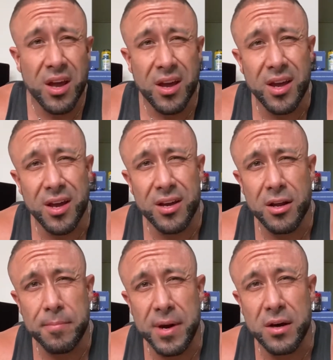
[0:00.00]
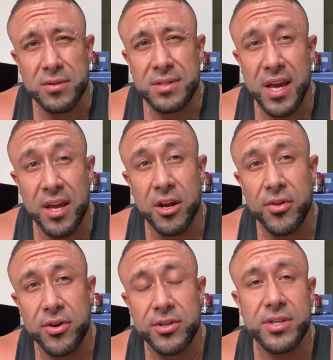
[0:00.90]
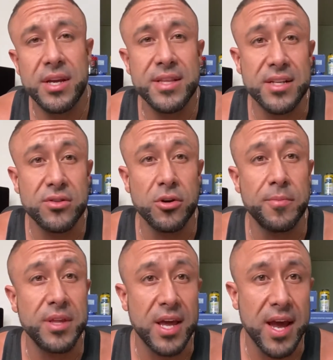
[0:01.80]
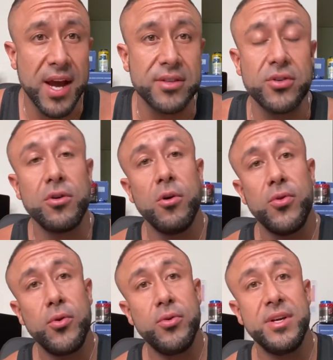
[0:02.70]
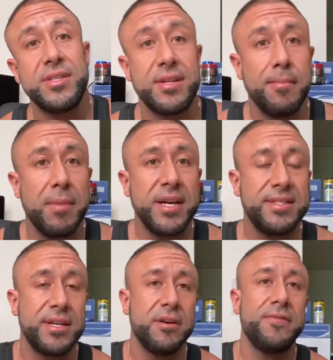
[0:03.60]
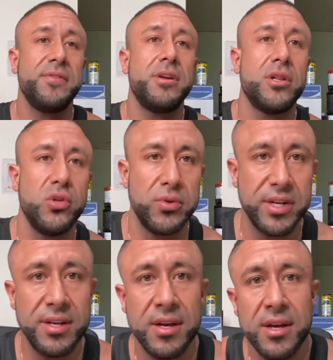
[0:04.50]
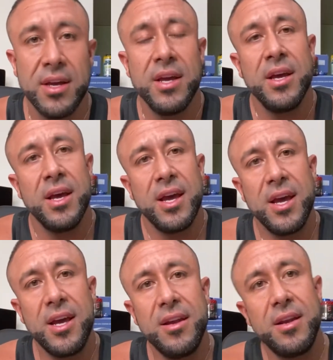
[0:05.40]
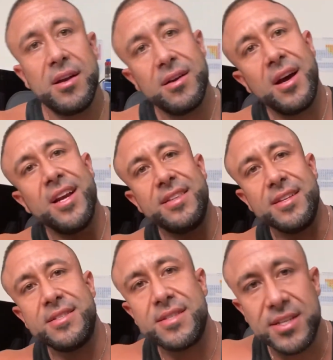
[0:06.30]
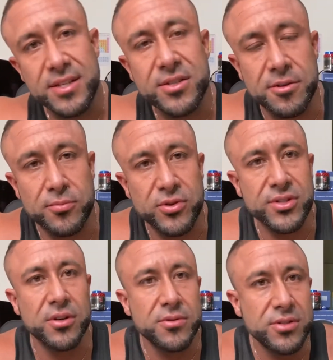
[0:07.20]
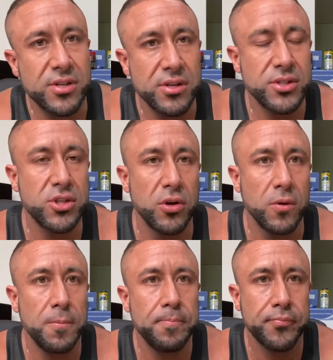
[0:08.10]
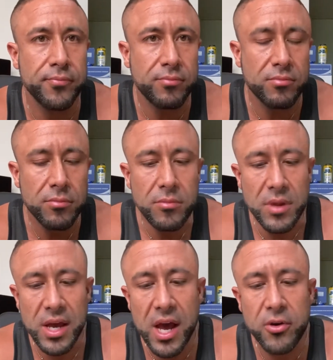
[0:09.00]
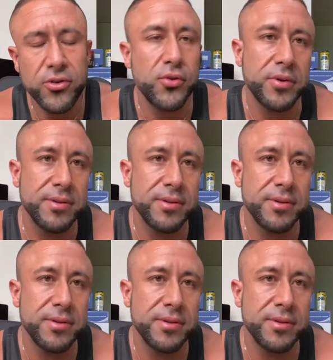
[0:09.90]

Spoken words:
and about 10 others that told me they had to go through this, myself included, and I did see some results. So how to do it?